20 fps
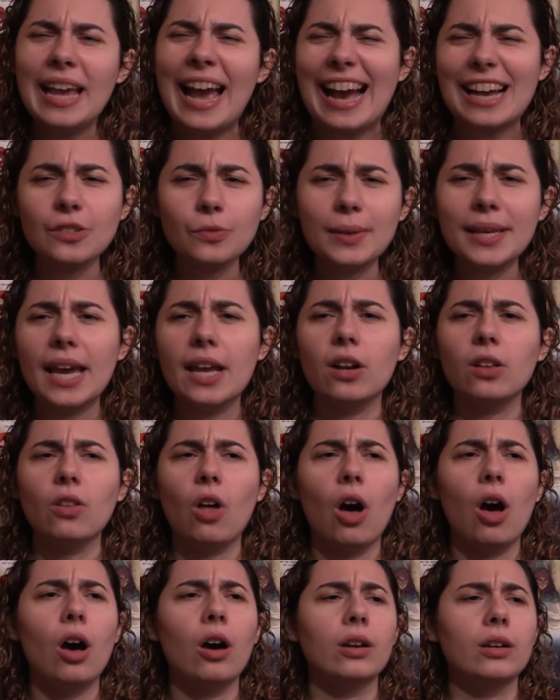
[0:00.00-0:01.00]
as we get
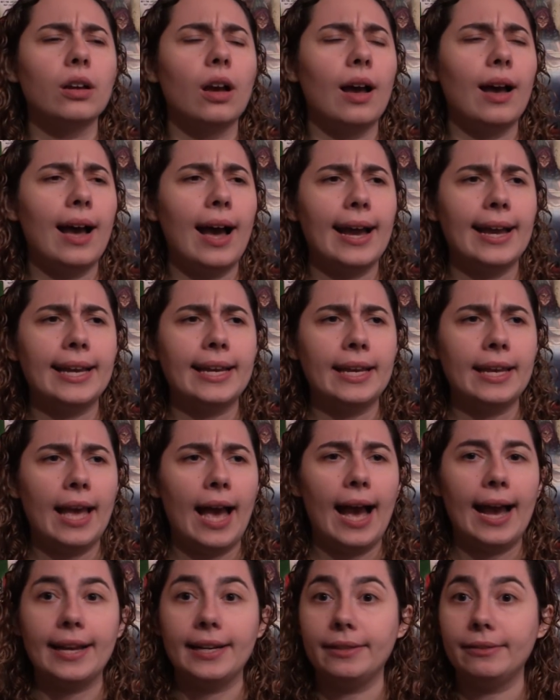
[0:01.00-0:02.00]
along, I,
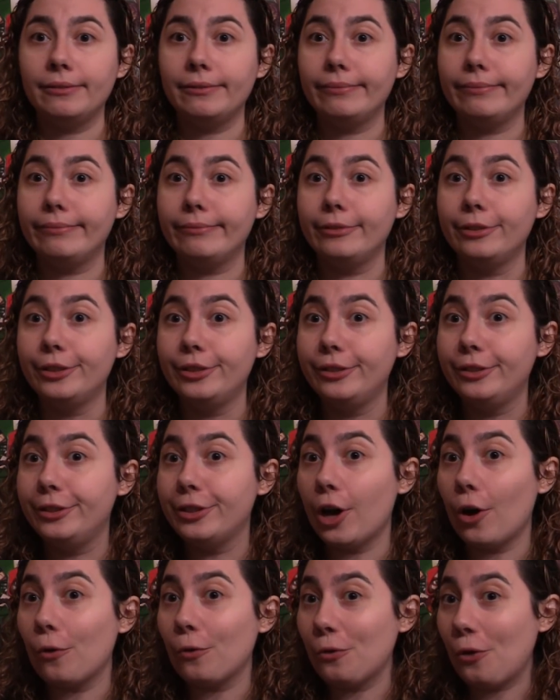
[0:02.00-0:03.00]
I
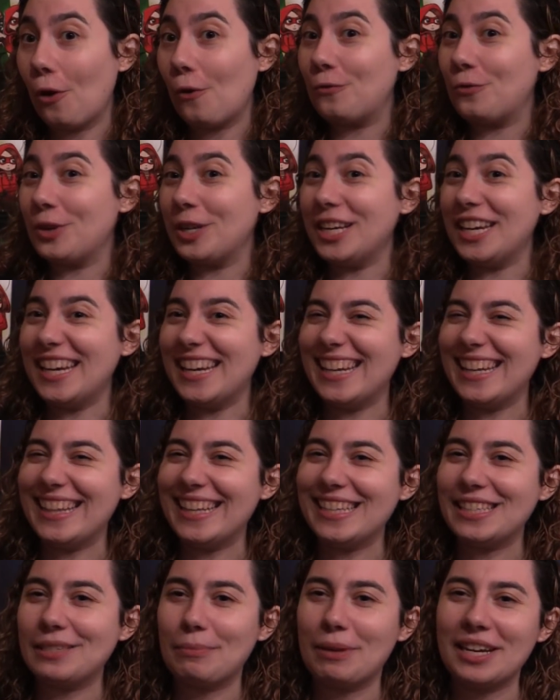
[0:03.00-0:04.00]
don't know if we needed
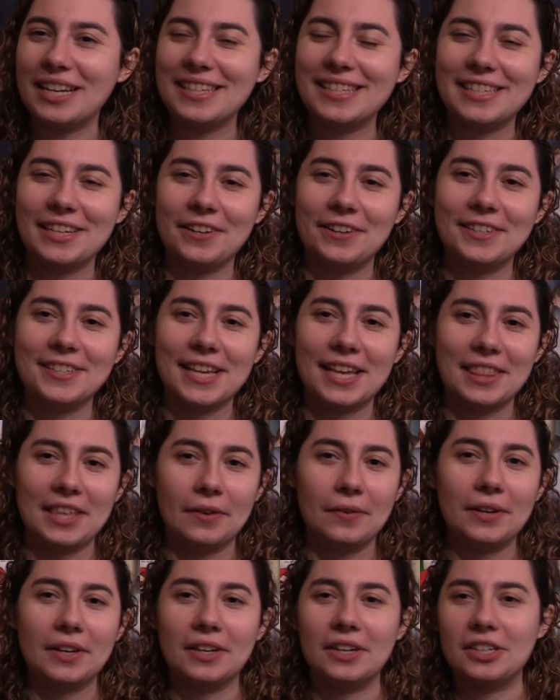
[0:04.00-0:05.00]
these miniseries. I
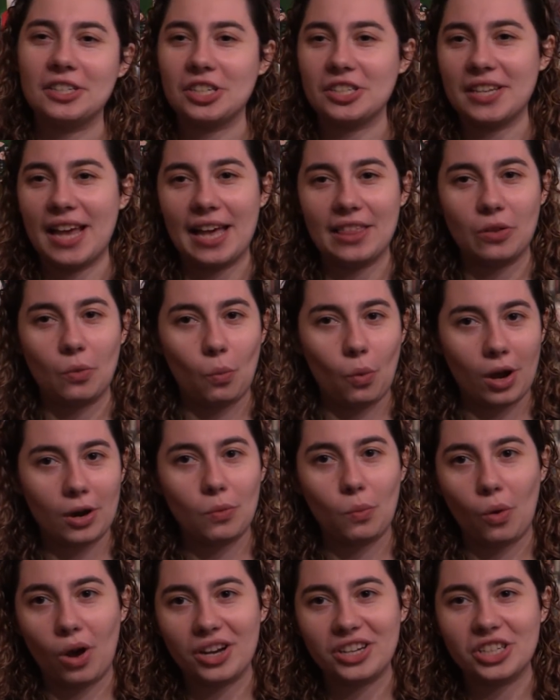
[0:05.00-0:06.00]
think we could have just had the
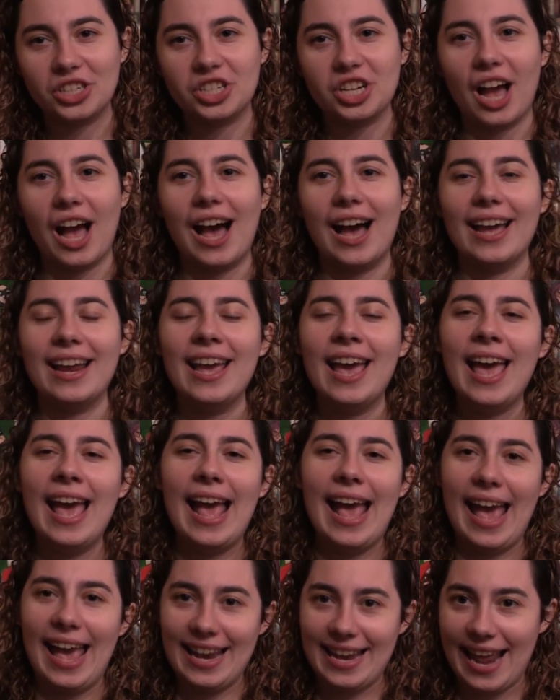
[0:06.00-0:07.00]
one one shot
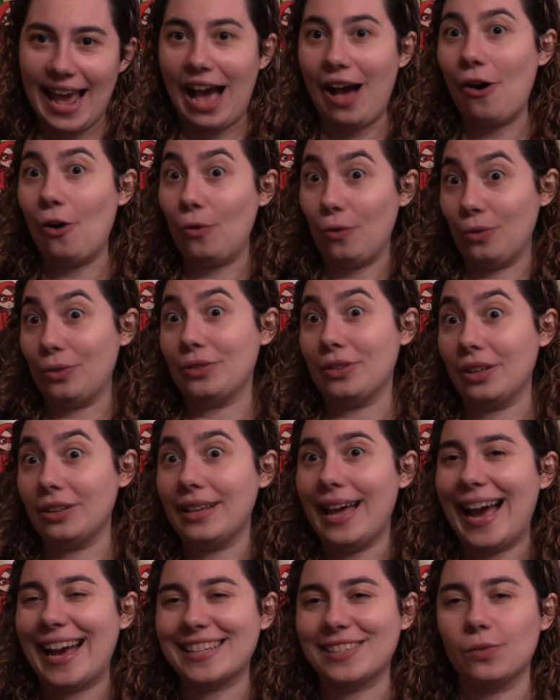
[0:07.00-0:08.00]
and now the
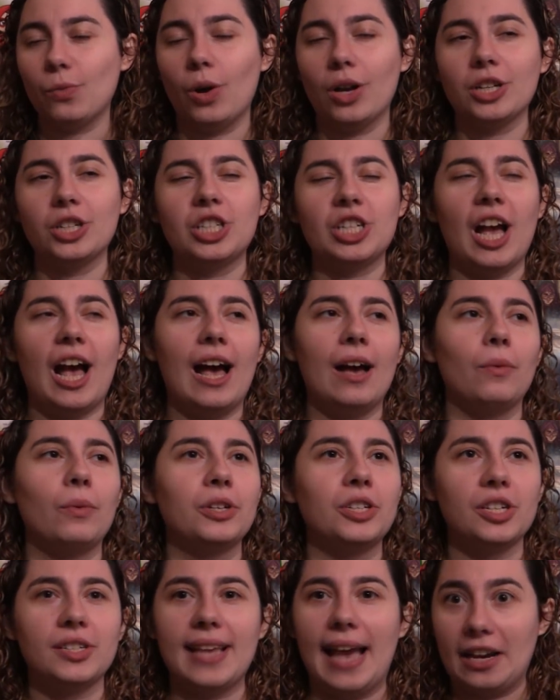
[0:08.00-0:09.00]
last one shot,
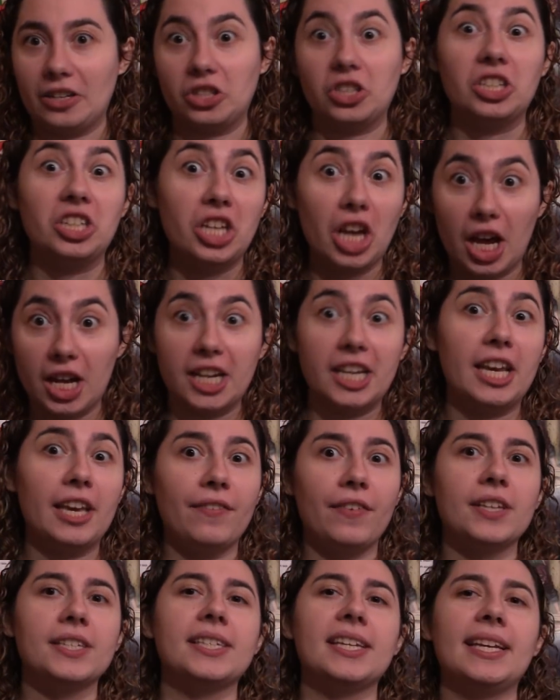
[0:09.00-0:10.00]
which is actually gonna
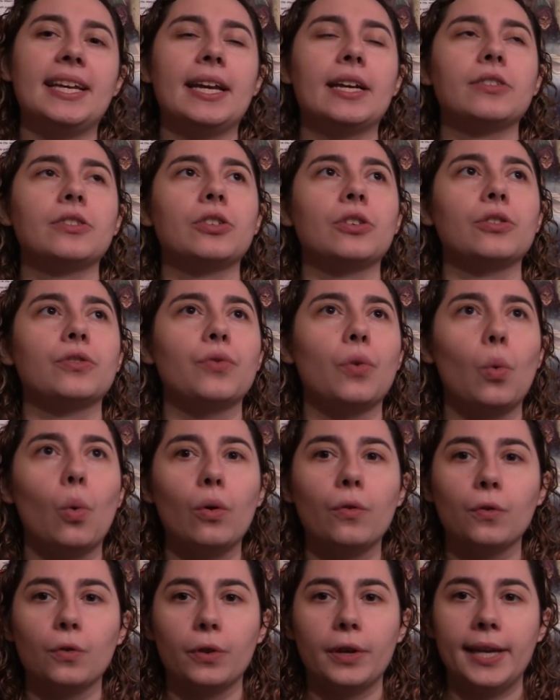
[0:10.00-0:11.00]
give us the answers for
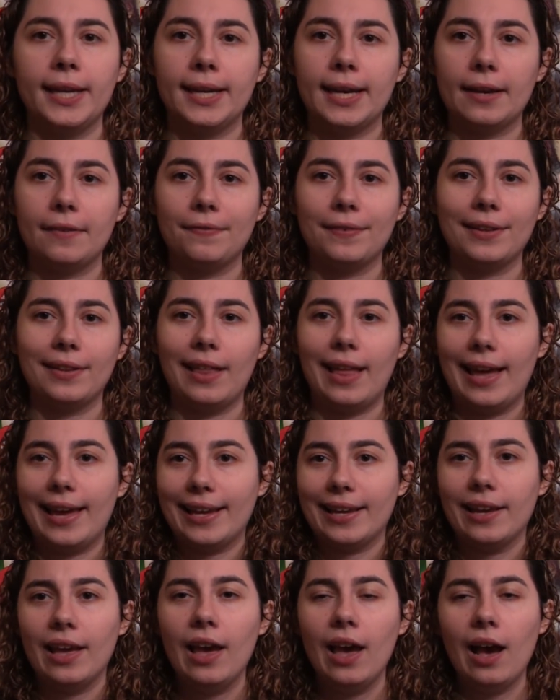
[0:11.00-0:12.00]
Wolverine. I feel
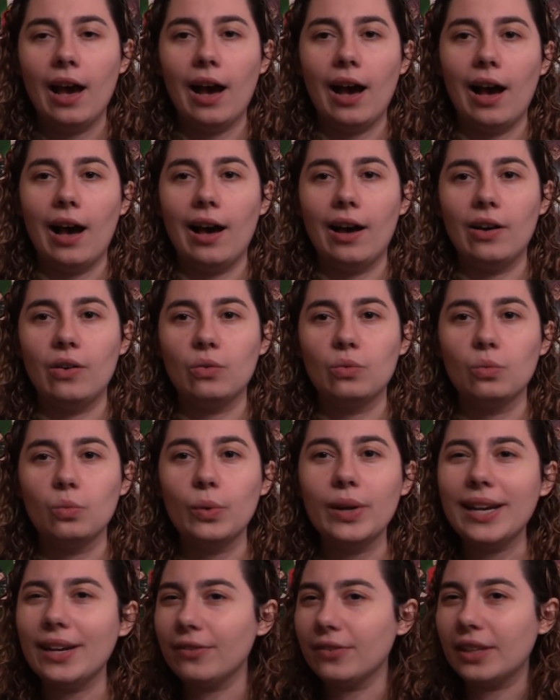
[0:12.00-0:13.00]
like uh,
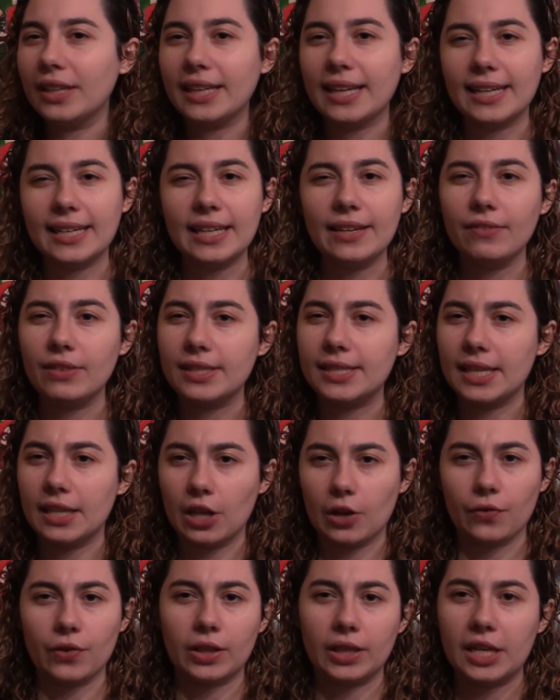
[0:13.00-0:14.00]
we didn't really get to even see
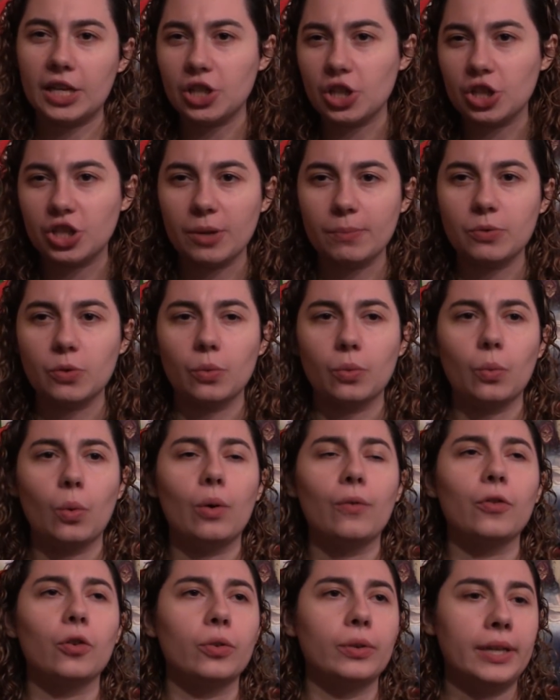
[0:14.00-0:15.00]
their relationships with
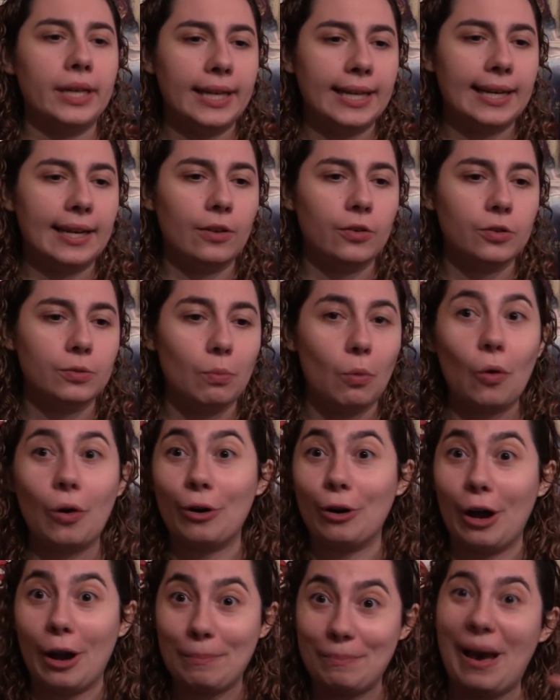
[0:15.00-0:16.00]
Wolverine. It was
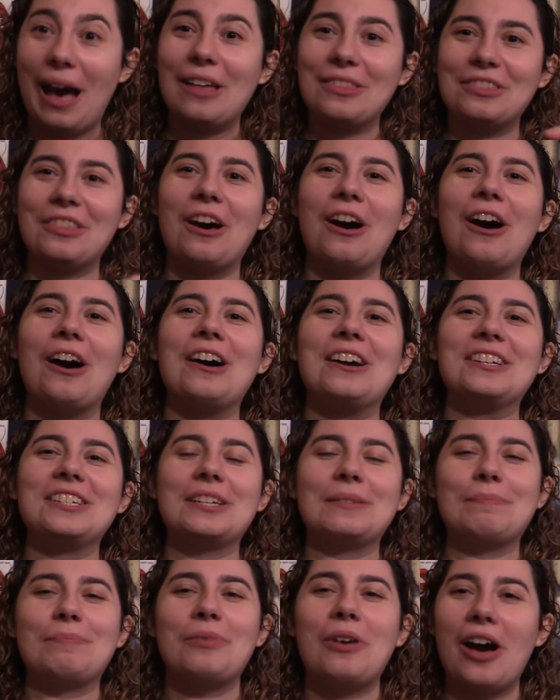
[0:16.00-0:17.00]
more about the
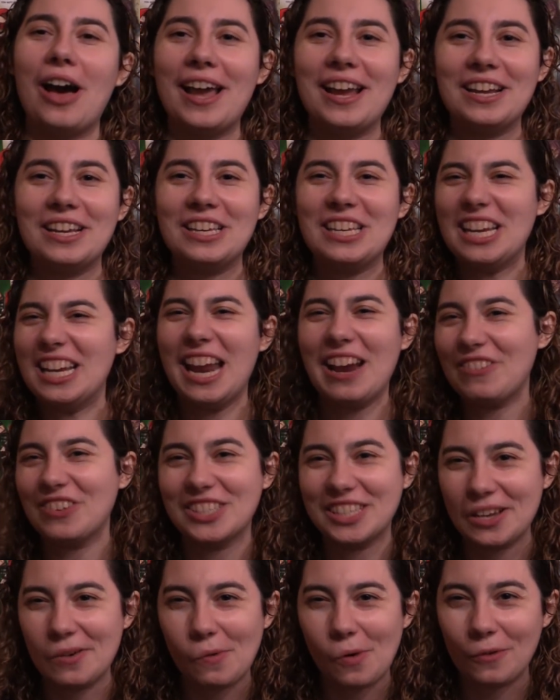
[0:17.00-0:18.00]
hunt, but you
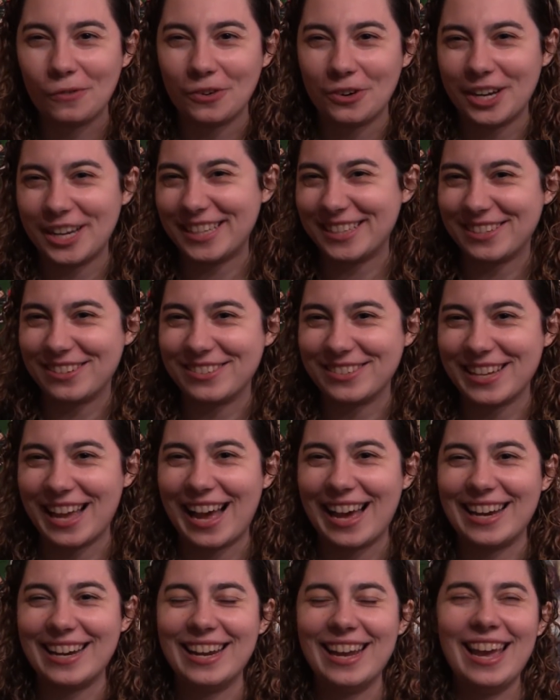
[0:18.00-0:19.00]
never see Wolverine, so it's
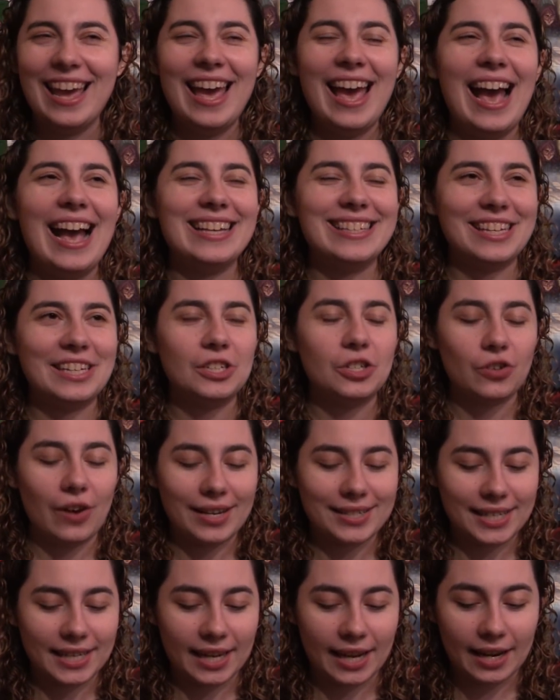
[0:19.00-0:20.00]
not as
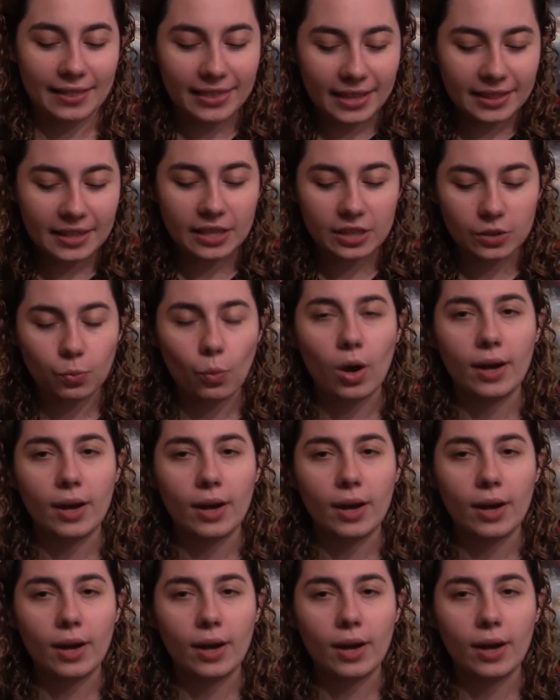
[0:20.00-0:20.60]
interesting. And I think this